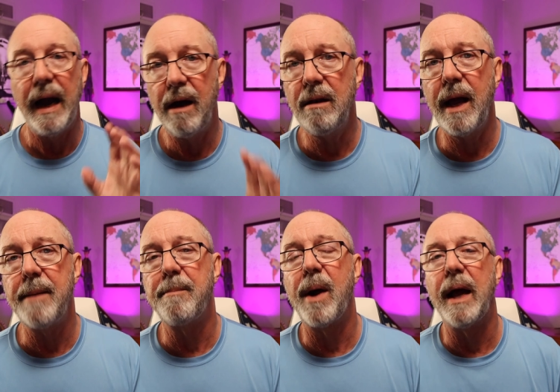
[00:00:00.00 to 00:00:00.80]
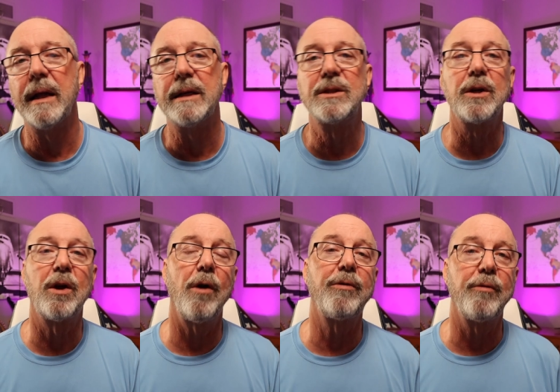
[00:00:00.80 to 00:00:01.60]
Airline pilots
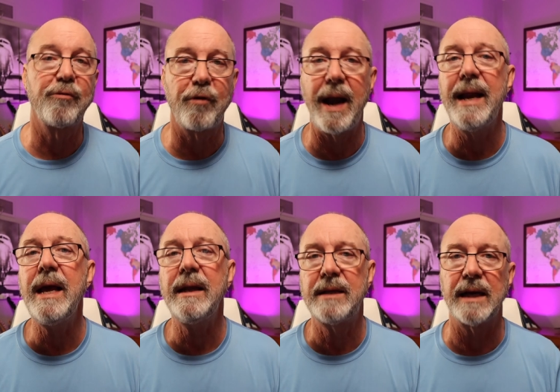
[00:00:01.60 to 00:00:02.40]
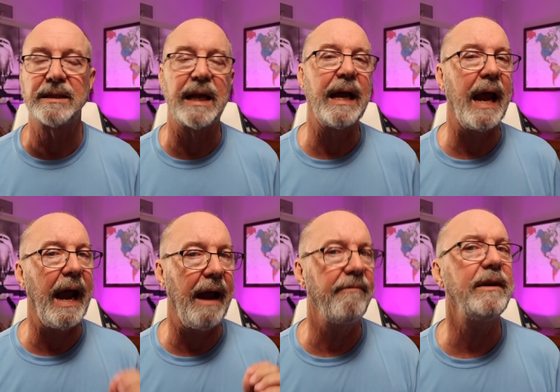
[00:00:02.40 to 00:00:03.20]
go through training and
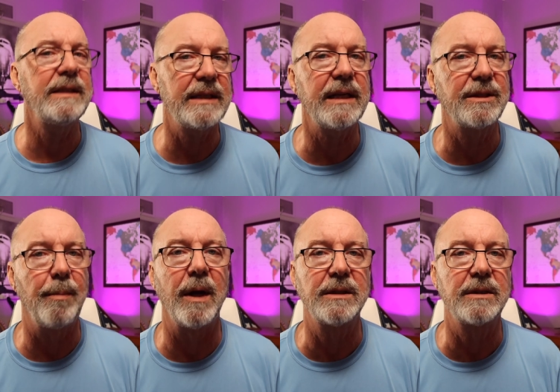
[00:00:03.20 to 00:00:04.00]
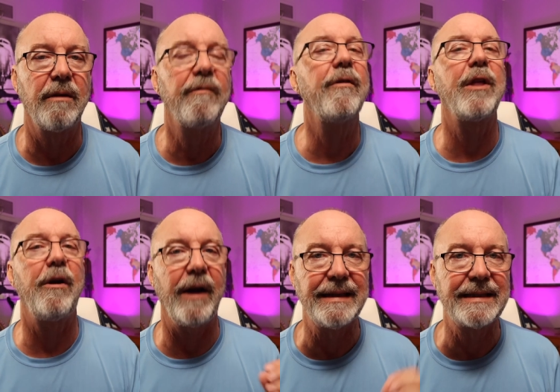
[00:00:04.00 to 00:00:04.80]
testing every six months for
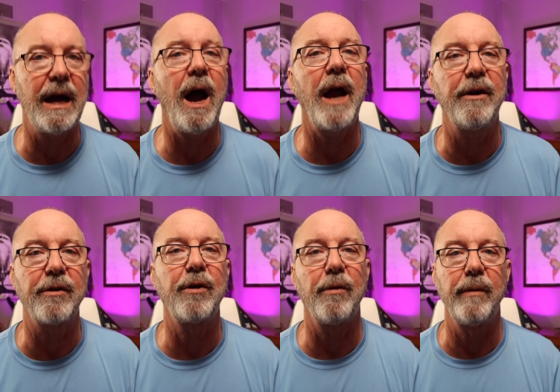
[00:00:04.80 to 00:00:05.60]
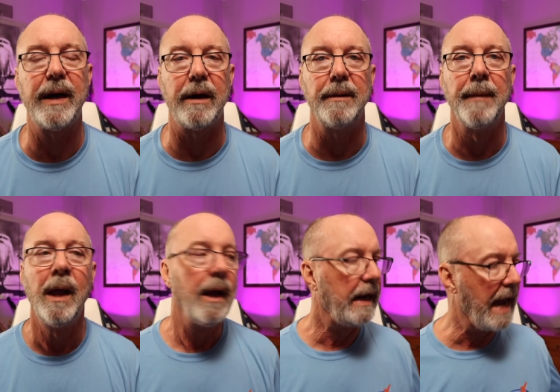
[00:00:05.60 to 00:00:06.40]
their entire career,
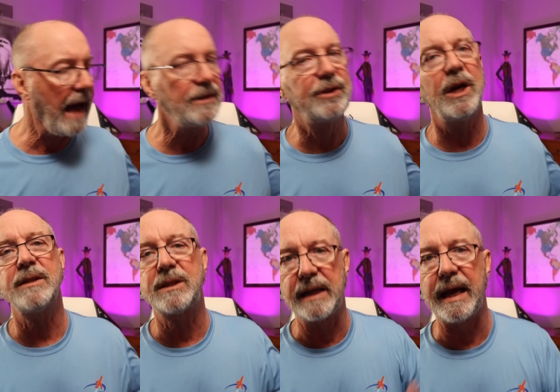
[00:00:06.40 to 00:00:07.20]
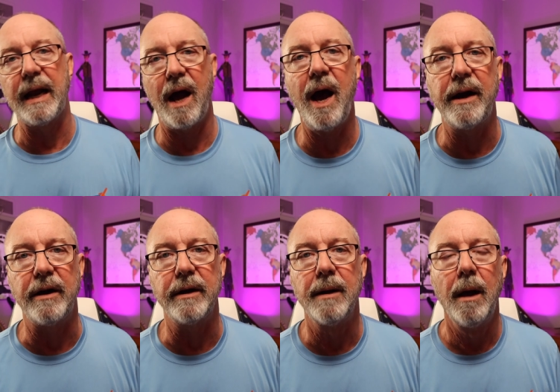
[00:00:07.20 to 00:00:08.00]
not just to get
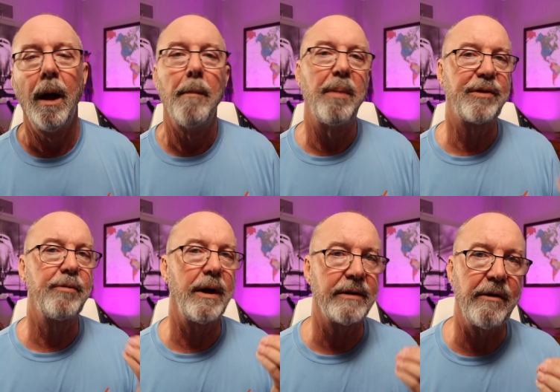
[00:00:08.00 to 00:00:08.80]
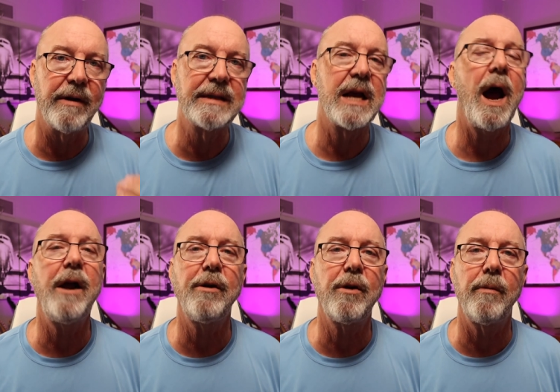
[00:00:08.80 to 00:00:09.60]
hired. But throughout their
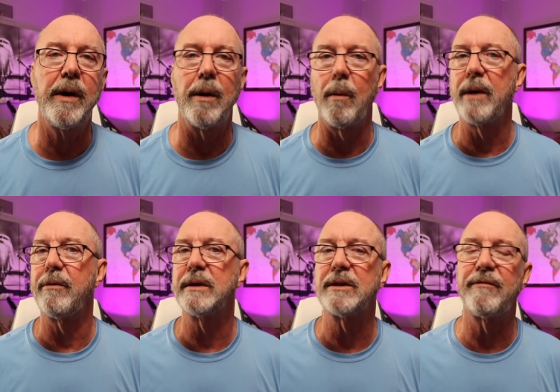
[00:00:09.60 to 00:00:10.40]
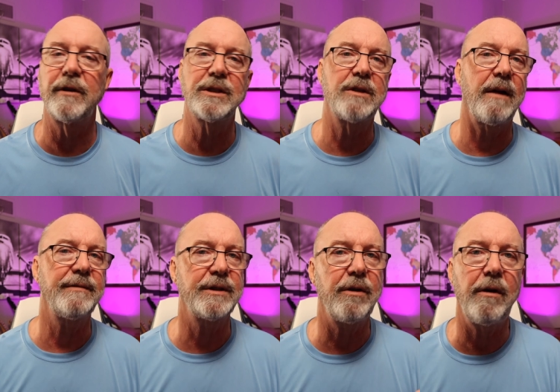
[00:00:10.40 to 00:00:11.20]
entire career, whether it's a first
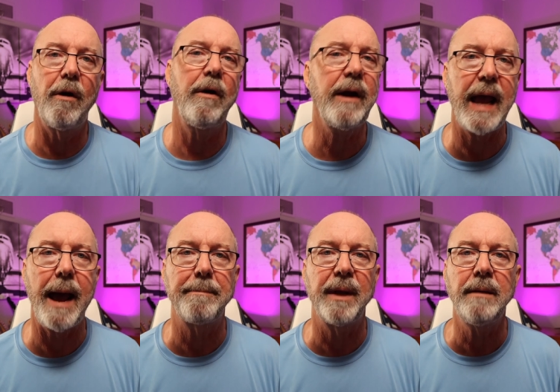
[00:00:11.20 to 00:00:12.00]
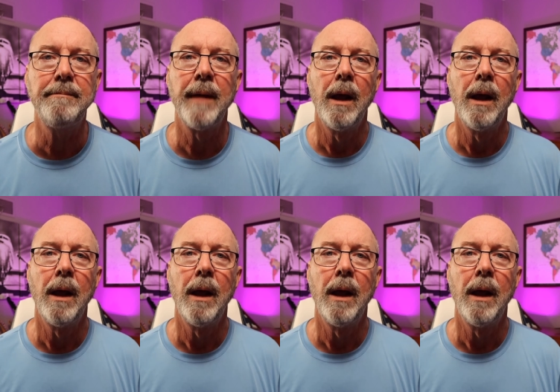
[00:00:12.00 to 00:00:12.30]
officer or a captain,